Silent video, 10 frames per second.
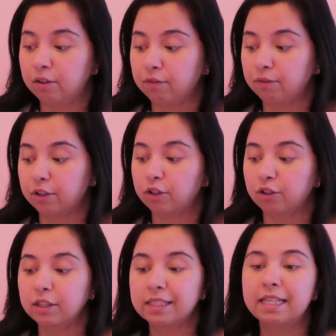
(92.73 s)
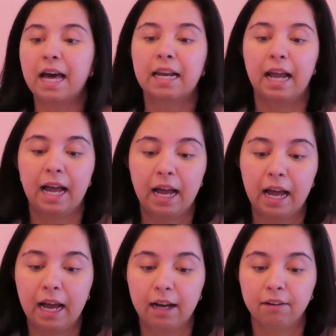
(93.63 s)
For girls that
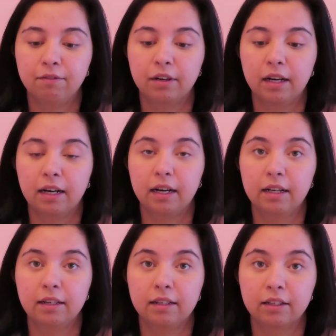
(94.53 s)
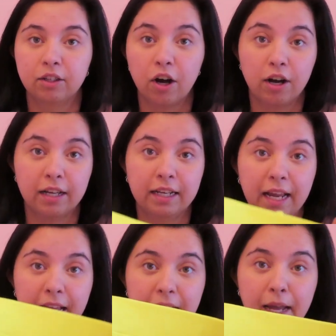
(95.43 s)
have gotten
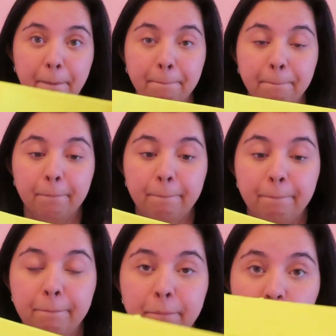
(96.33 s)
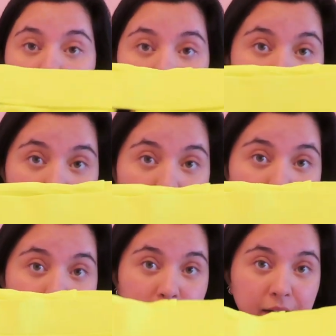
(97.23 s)
a boob
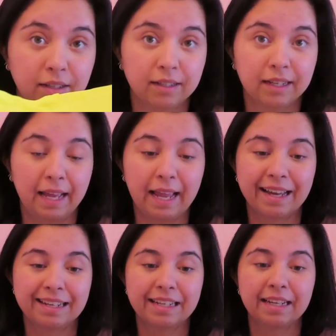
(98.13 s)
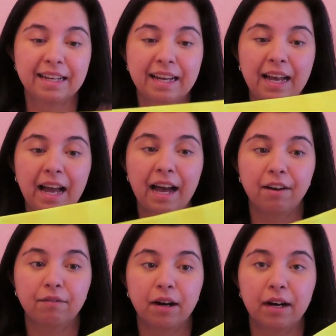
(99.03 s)
job and
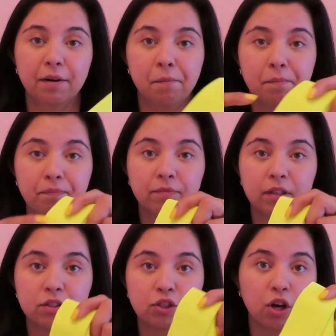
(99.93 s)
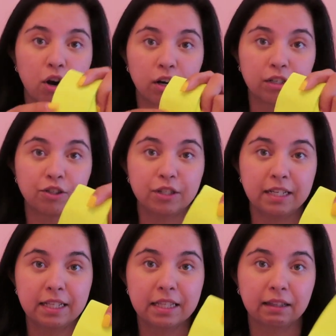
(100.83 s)
have the scar
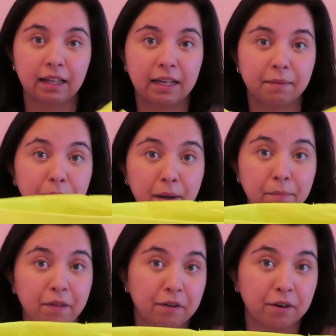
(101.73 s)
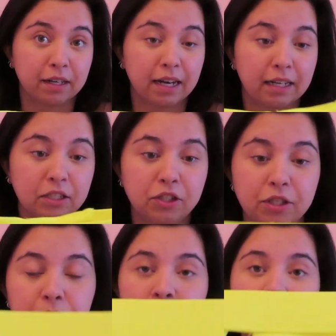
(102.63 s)
underneath like my mother and I
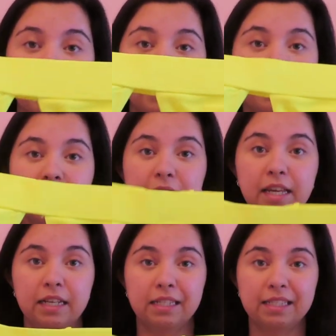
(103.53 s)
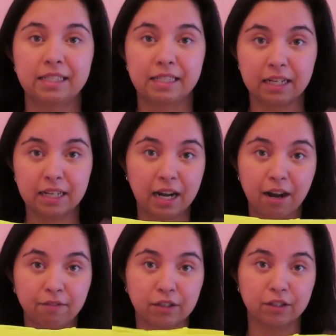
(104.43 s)
do, this
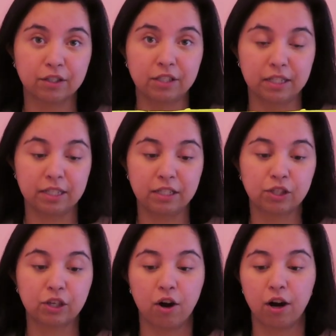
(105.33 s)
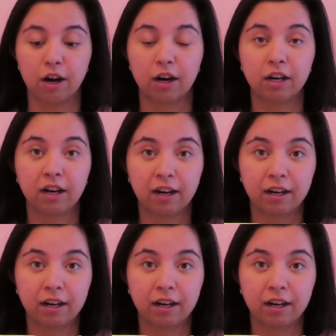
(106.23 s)
covers the scar